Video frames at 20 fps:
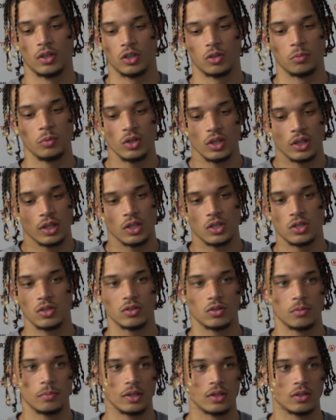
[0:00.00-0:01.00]
Communication
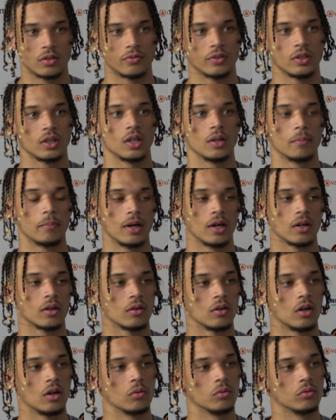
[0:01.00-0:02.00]
is the biggest thing at the back,
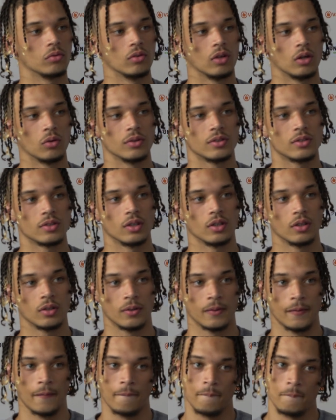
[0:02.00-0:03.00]
I would say.
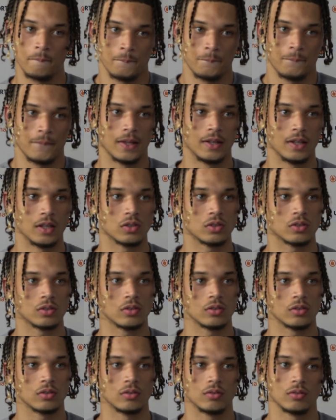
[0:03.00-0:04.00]
And
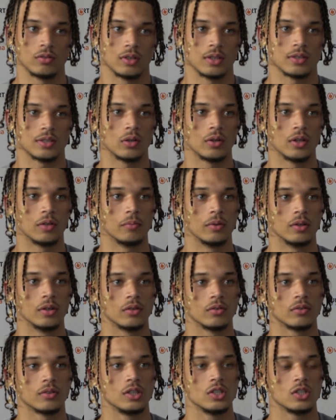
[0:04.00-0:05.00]
that's how they've
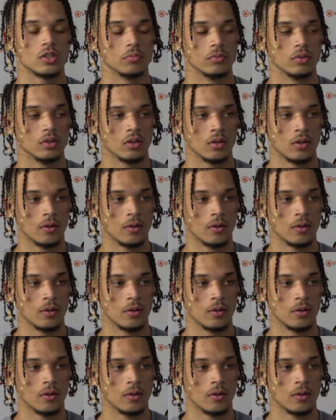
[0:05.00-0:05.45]
been teaching me.